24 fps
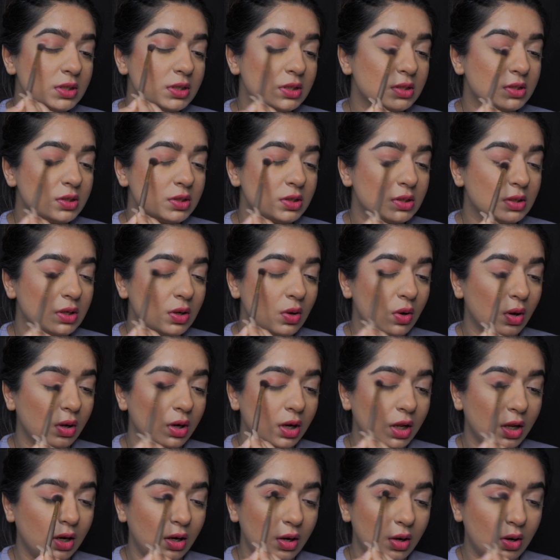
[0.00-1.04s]
is
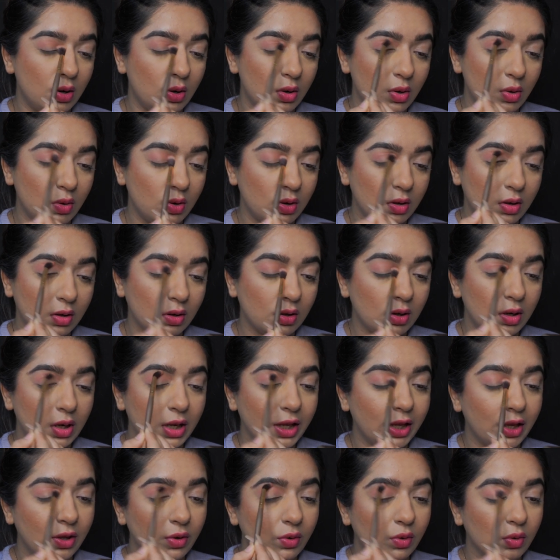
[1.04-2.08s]
gonna look
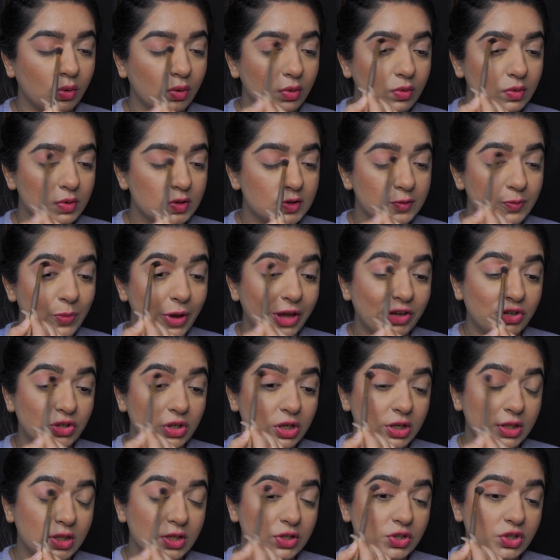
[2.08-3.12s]
like, you know,
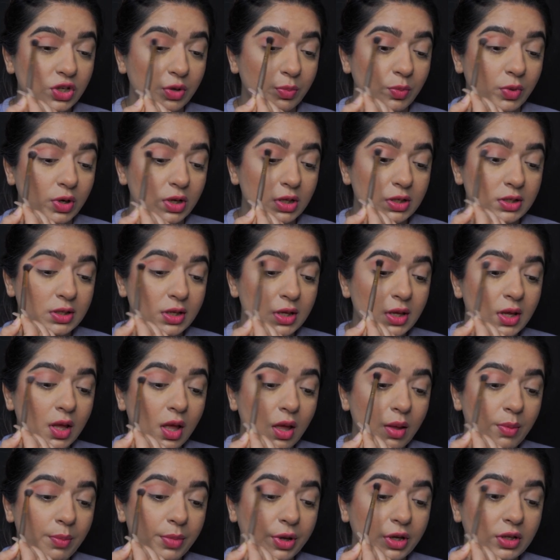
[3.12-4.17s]
especially the shimmers,
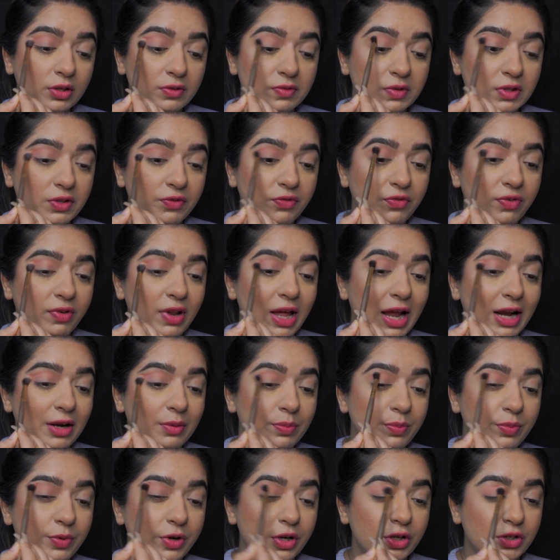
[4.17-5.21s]
because with a
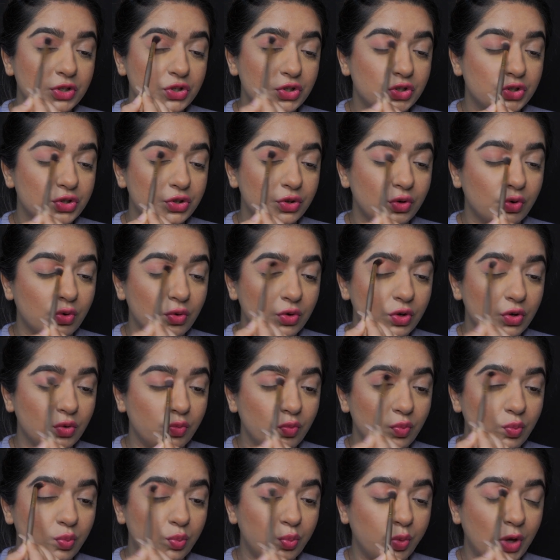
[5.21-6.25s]
flat brush, you know,
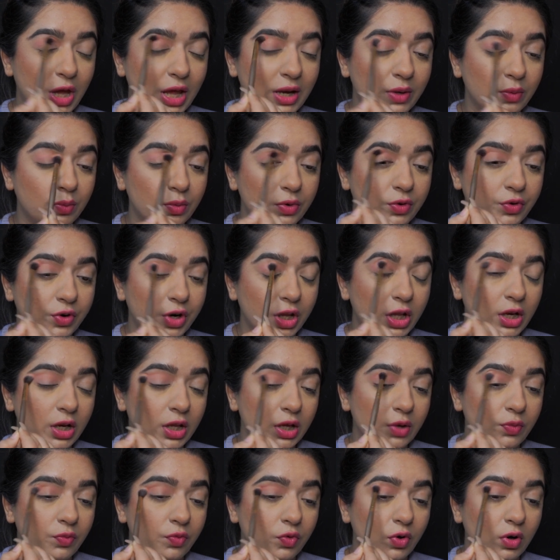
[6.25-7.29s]
you can
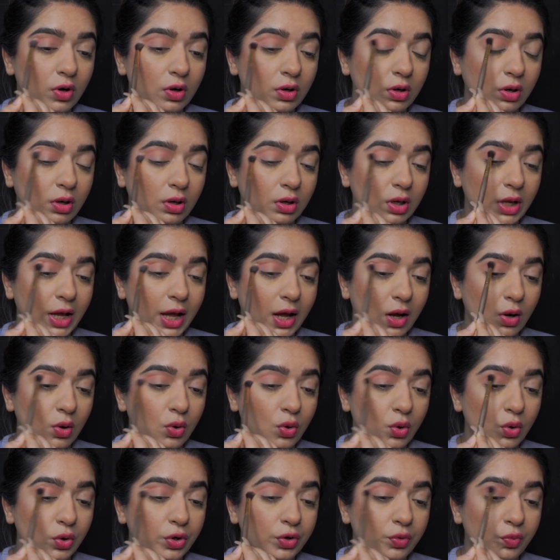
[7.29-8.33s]
really work
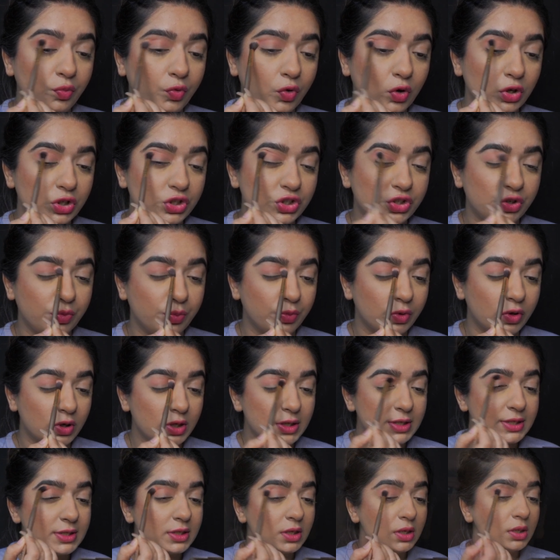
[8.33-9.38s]
good for
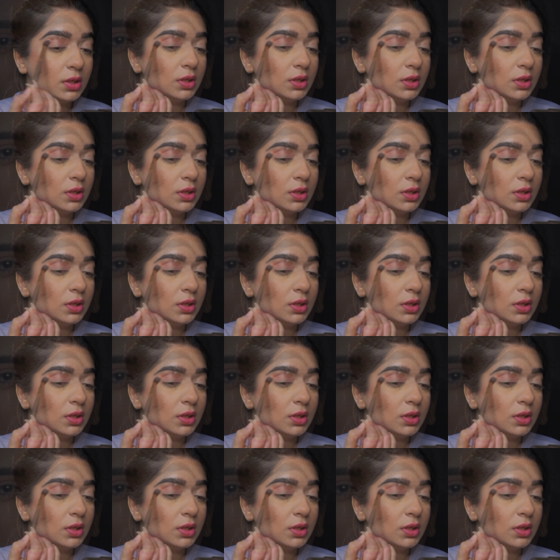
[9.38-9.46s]
shimmers.